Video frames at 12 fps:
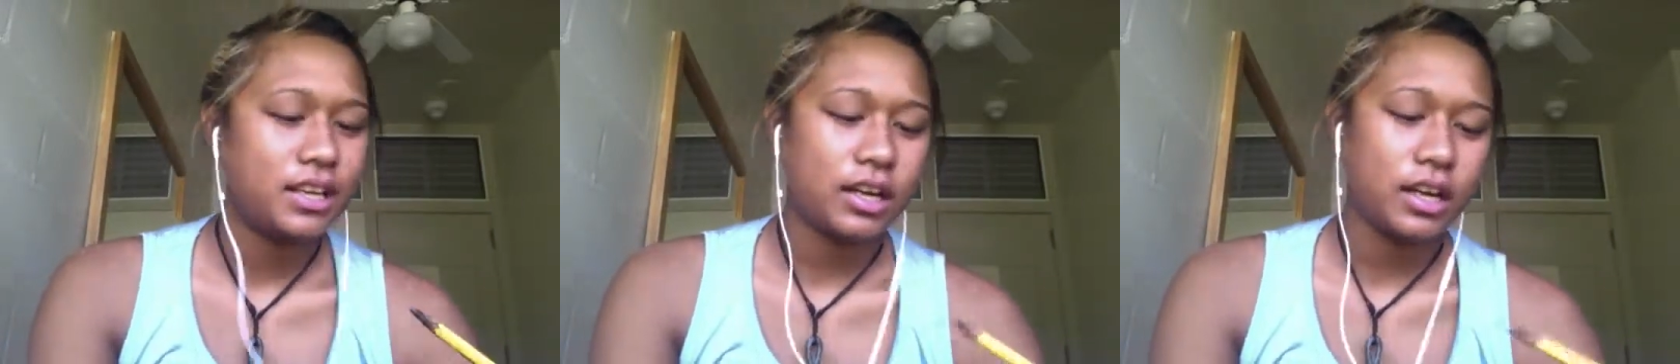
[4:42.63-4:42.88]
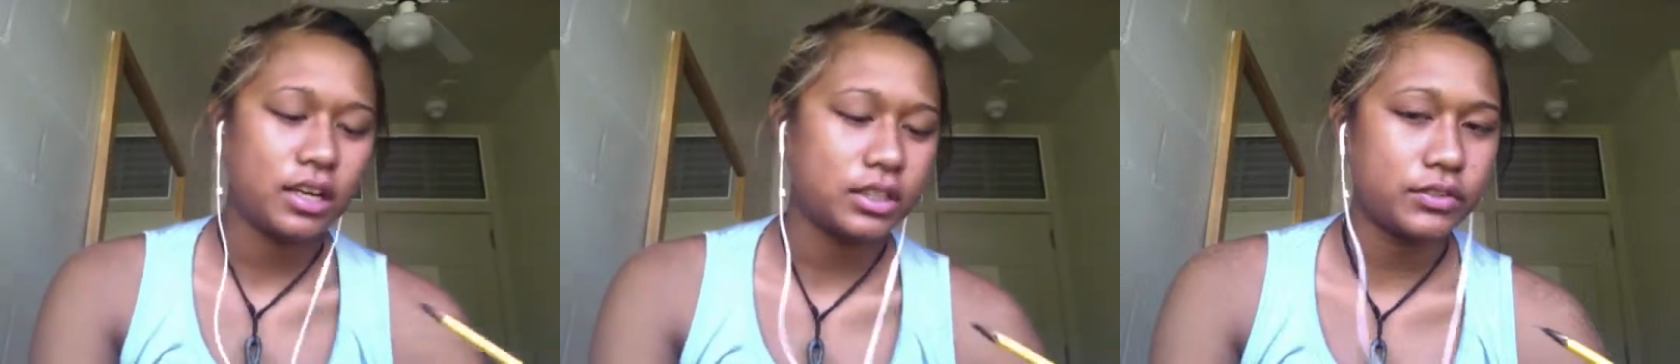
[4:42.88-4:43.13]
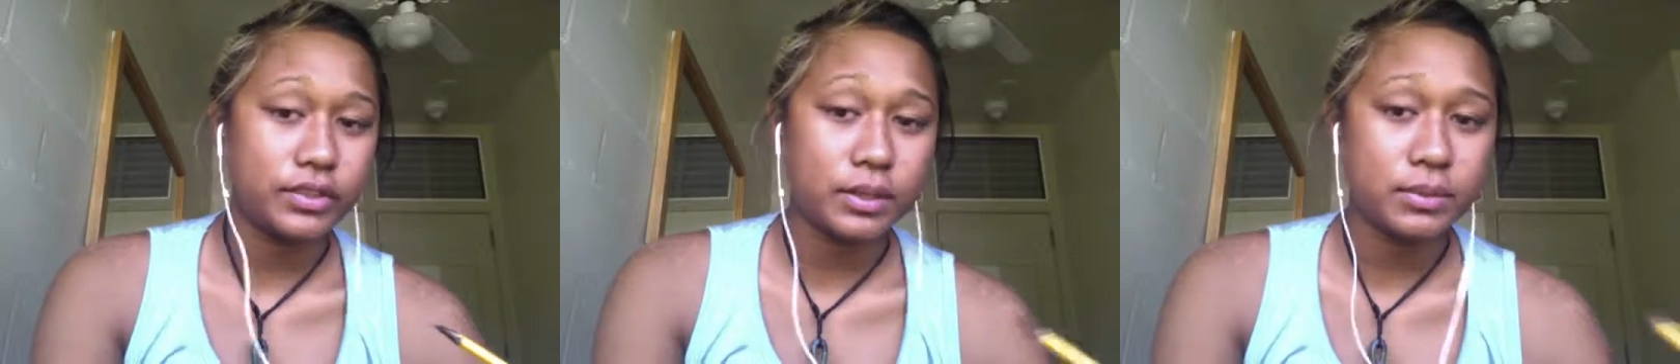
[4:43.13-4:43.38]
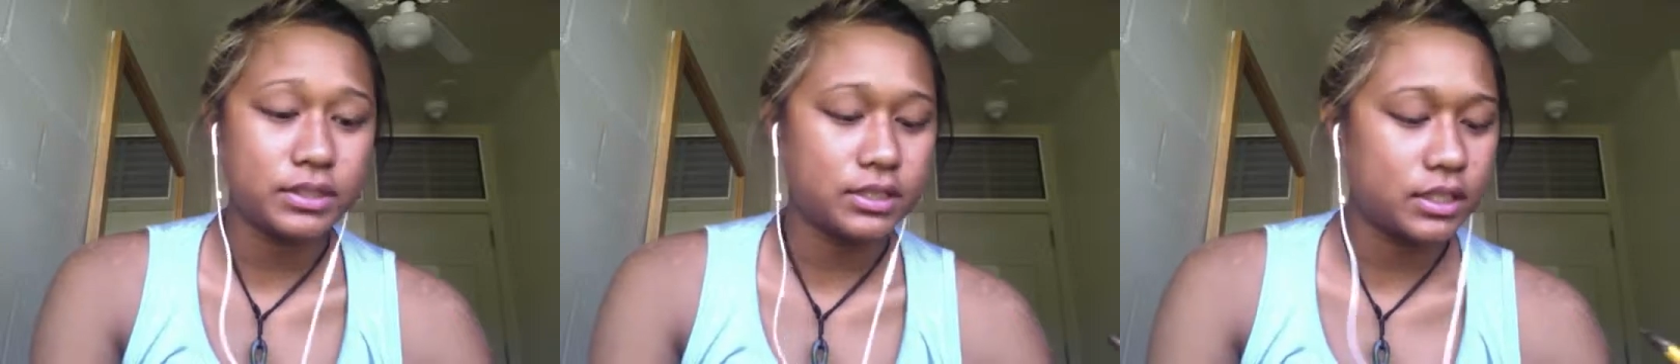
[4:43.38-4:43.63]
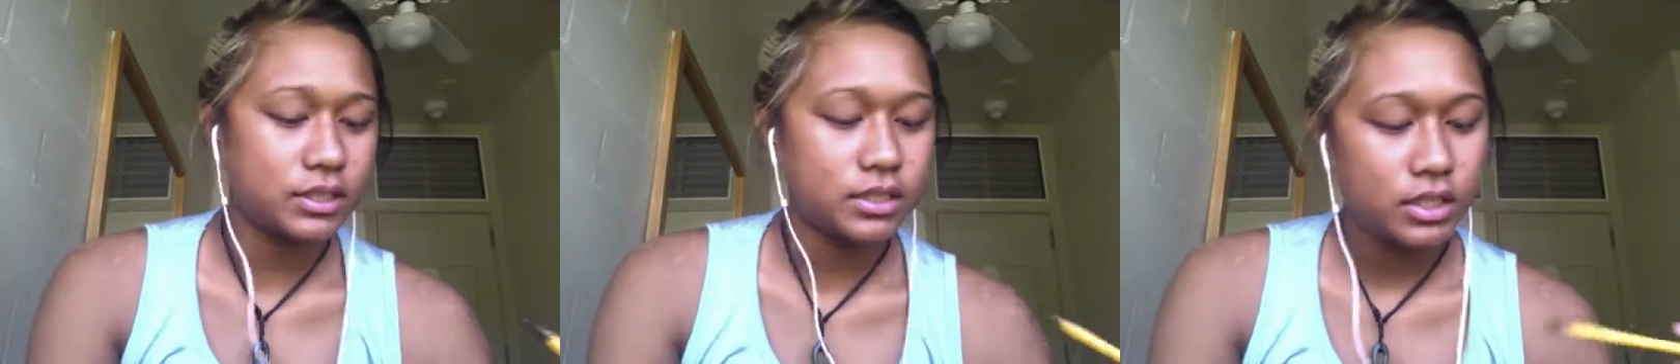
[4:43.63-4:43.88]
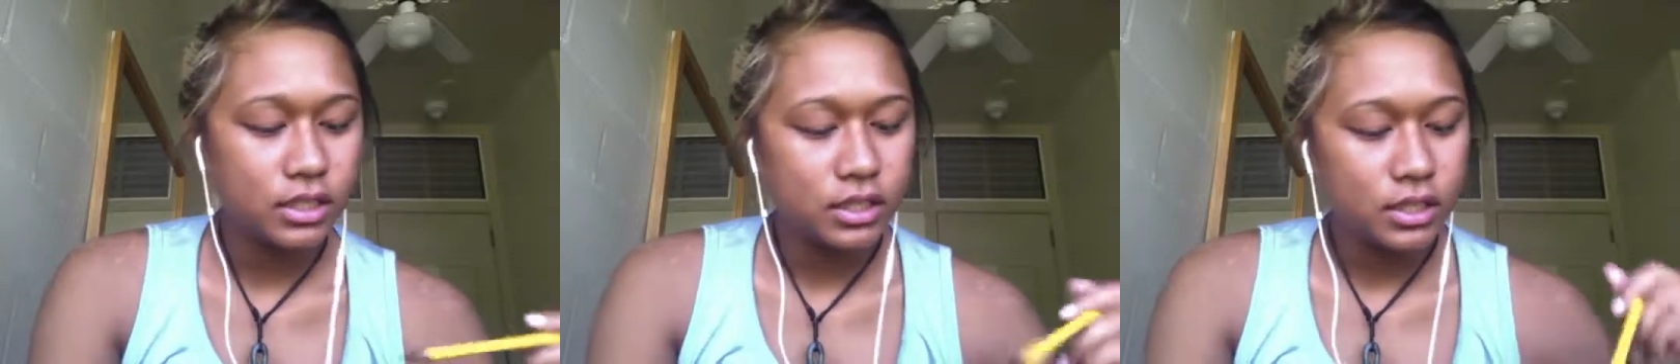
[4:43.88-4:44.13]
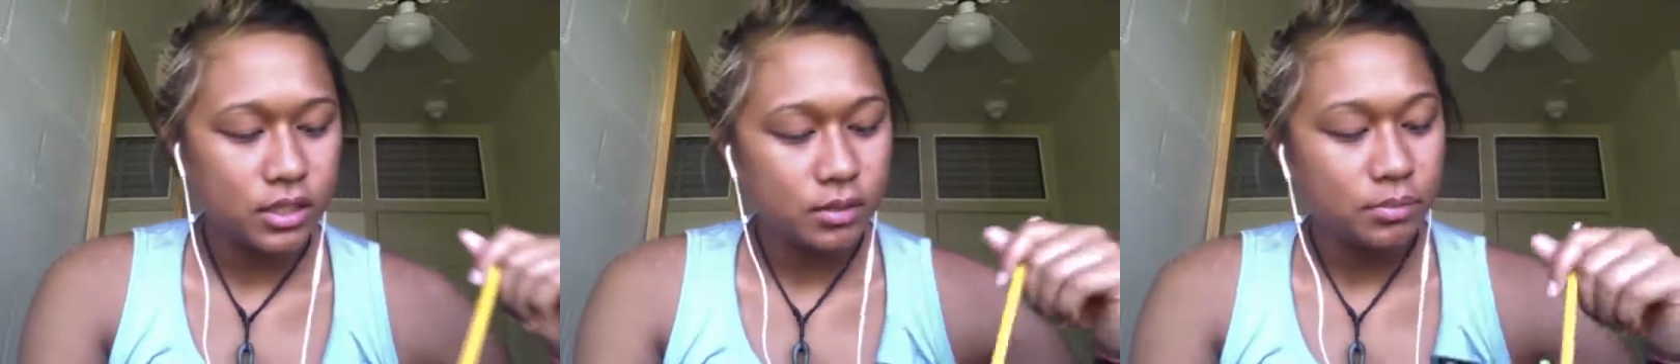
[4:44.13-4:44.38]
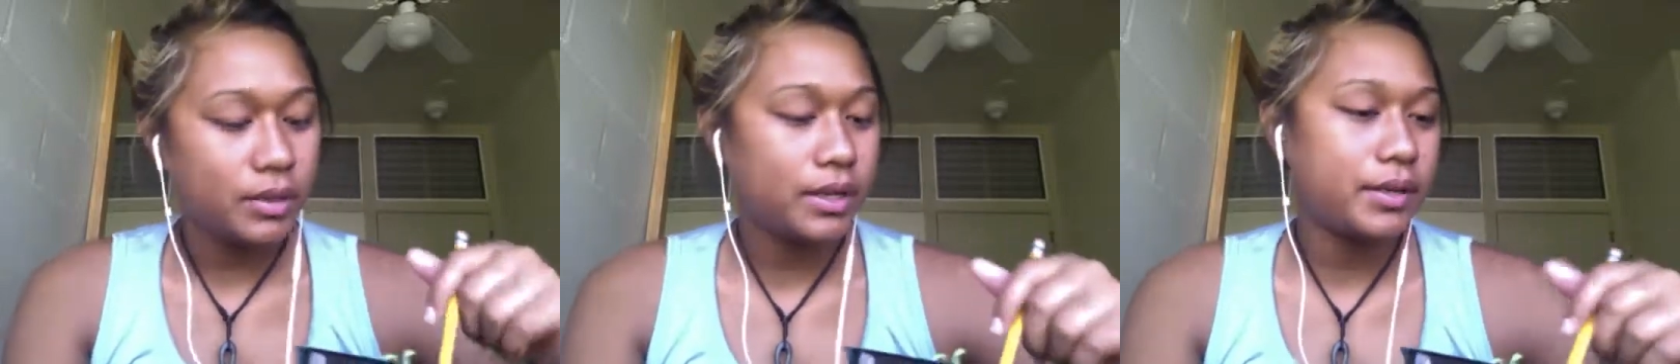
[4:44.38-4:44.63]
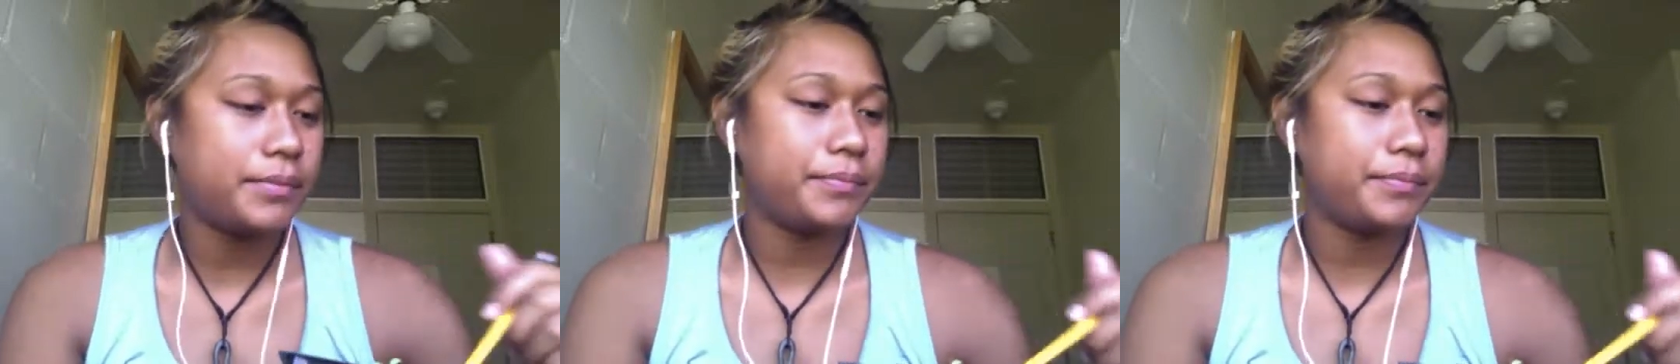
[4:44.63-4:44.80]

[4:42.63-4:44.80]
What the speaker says: I don't know if that makes sense, but